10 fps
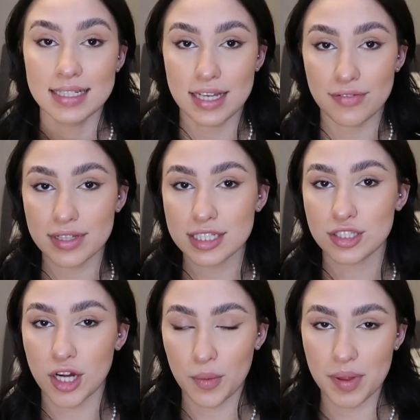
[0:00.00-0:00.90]
definitely
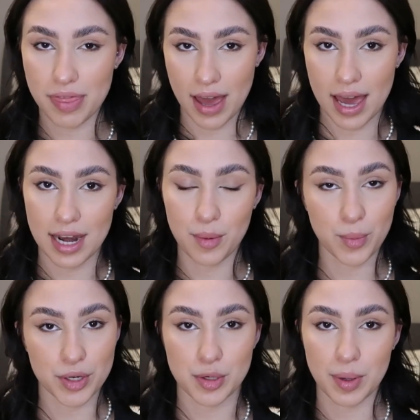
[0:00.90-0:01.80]
start with that and
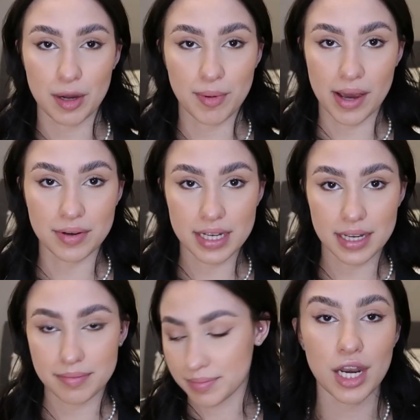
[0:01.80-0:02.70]
work your way around it.